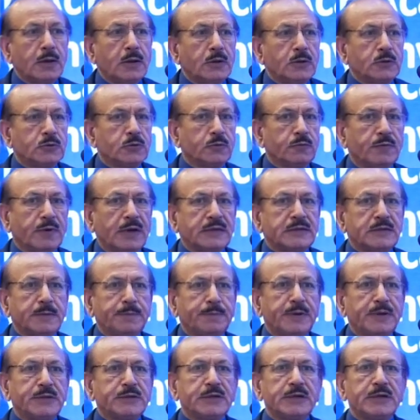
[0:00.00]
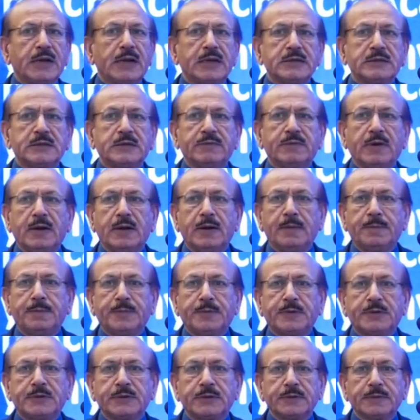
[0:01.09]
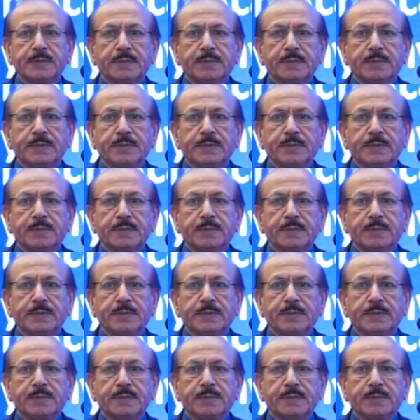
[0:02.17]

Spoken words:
So once a patient has developed